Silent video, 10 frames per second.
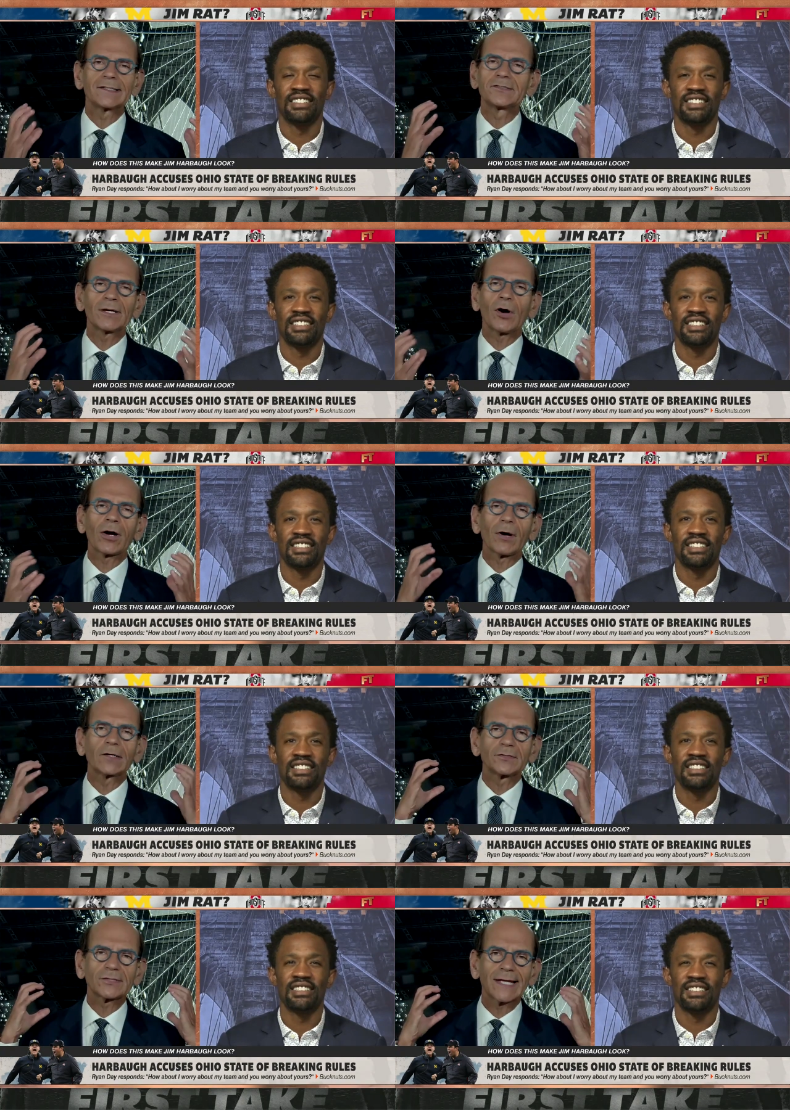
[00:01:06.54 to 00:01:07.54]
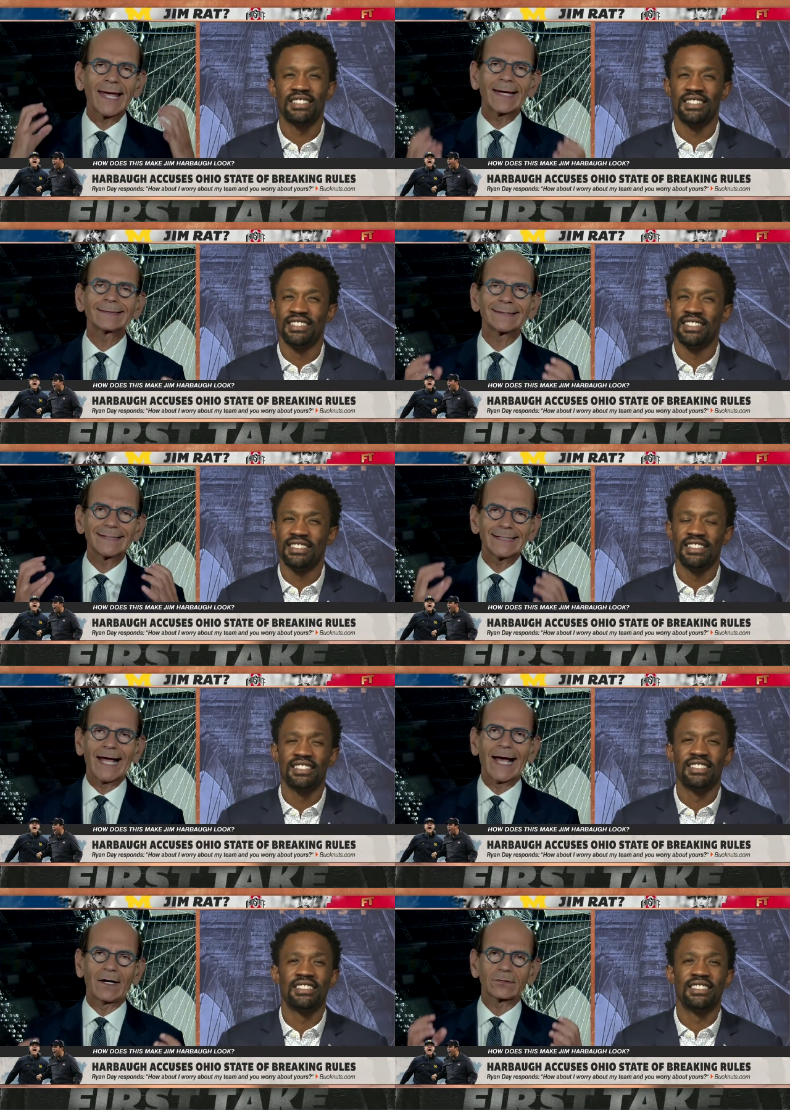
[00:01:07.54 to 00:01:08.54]
Speaker 1: Jim Harbaugh just can't get
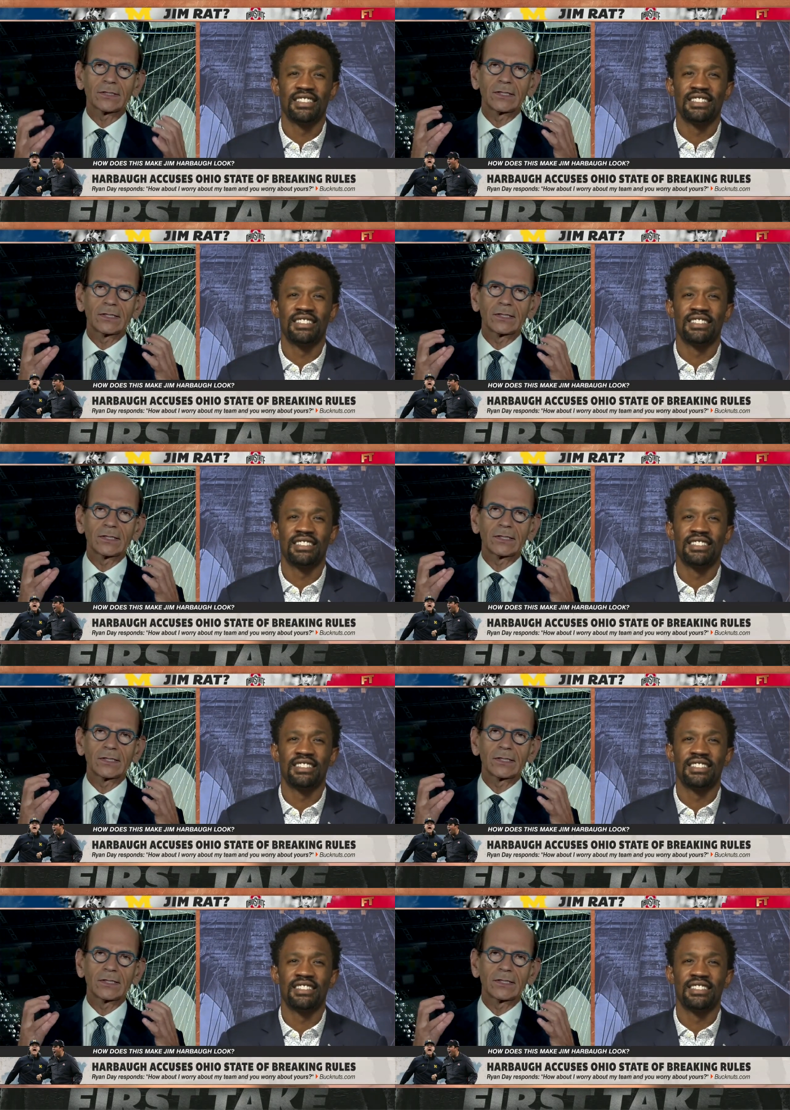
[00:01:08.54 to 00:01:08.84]
out